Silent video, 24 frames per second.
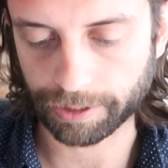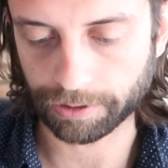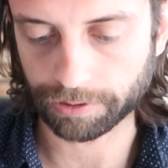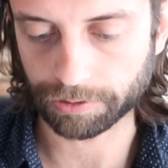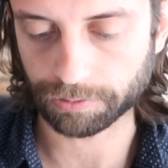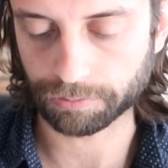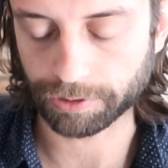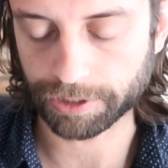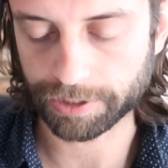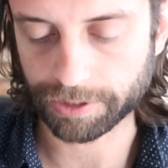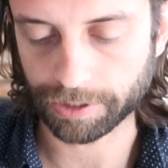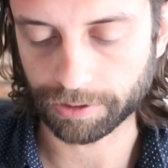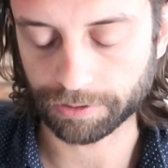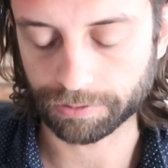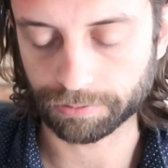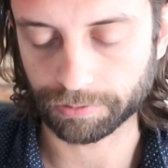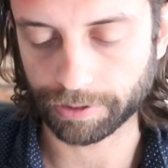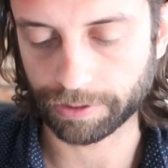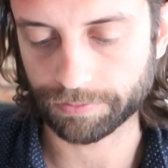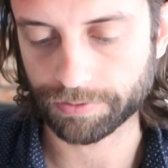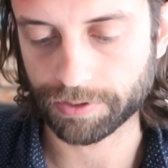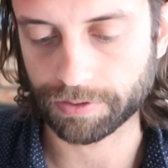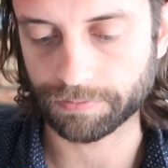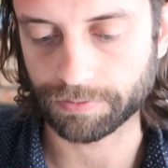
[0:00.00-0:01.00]
it out at retail
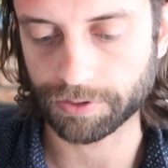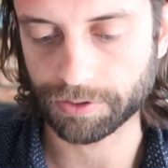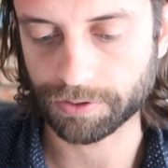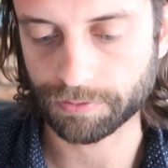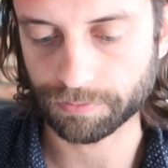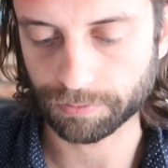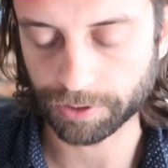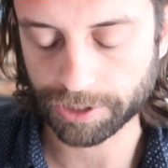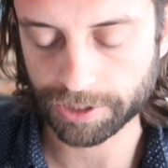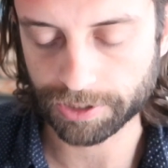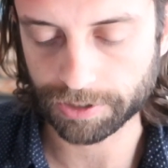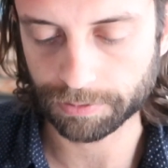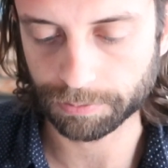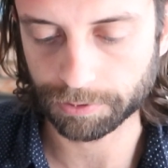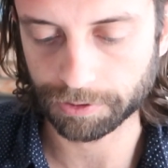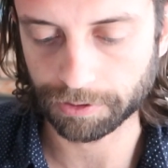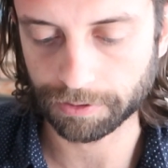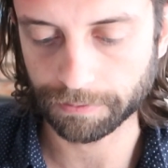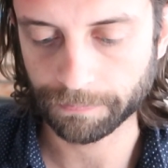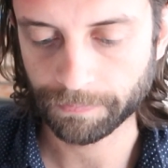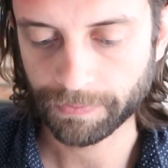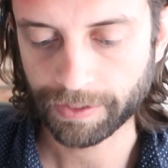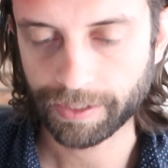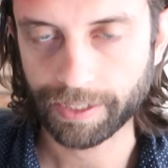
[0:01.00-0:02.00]
thrifts, if it's
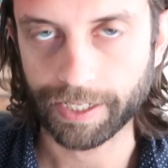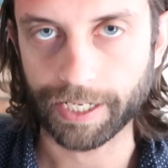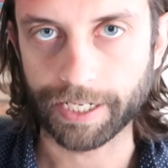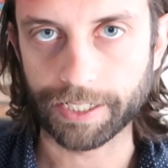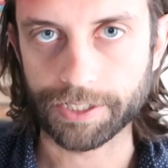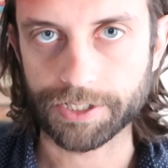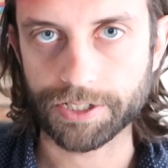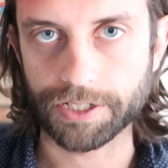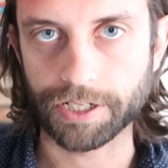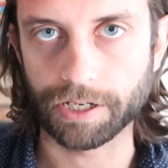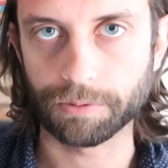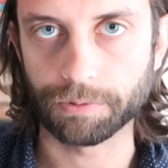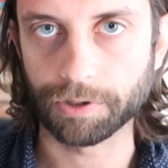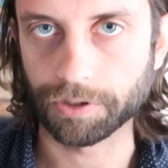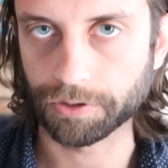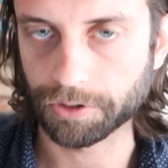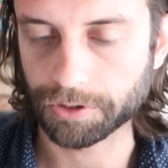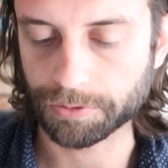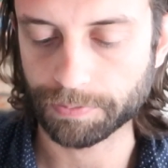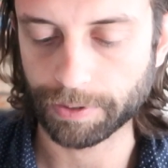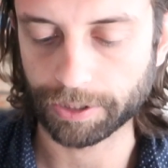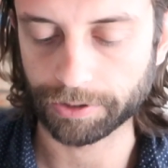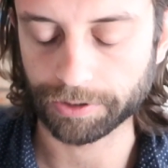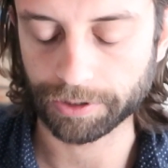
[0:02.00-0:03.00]
reasonable and it's not one of
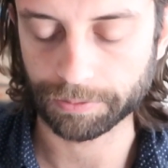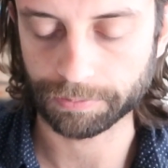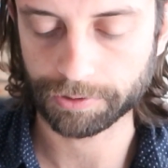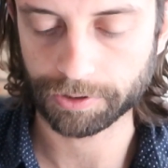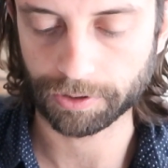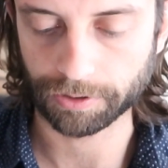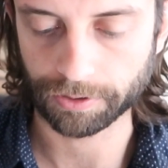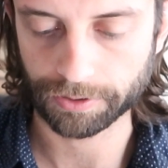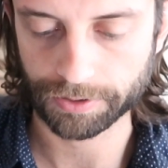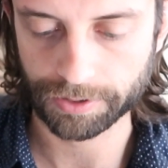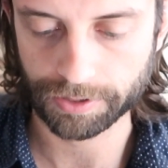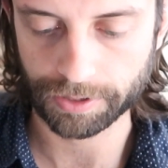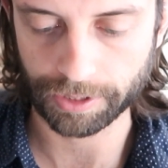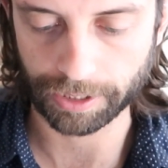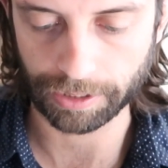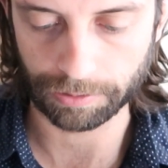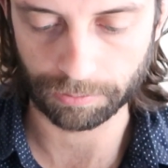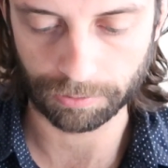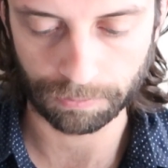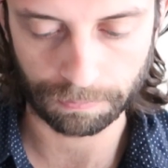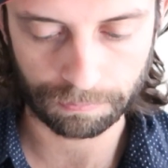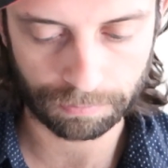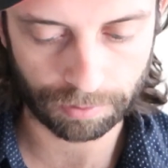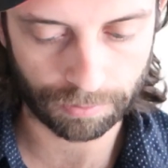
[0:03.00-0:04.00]
those button-up shirts, I
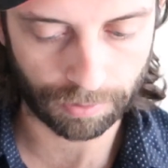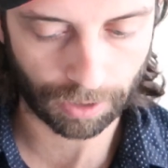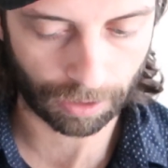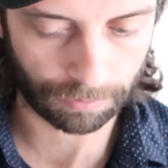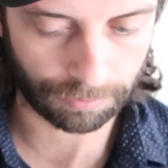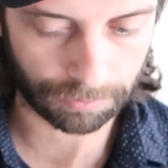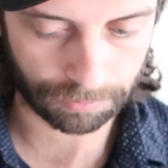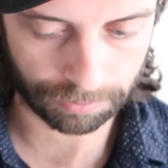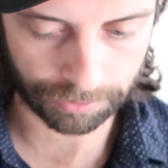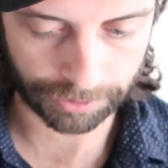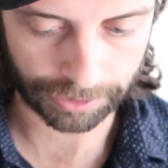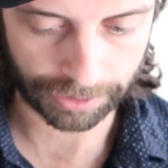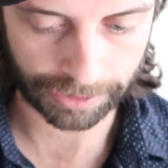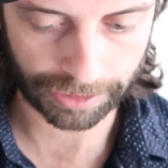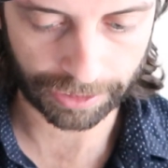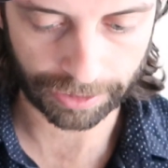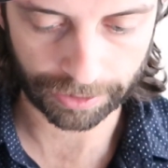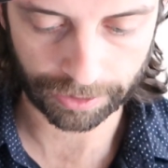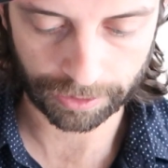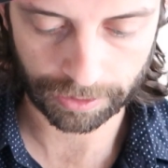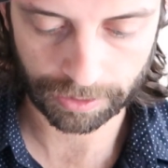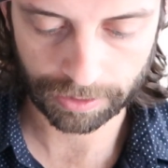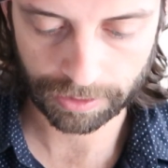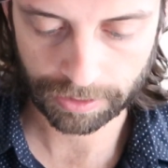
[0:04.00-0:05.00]
will probably
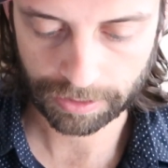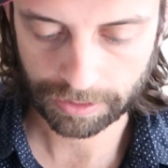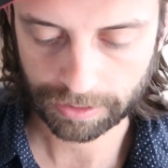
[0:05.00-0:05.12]
get it.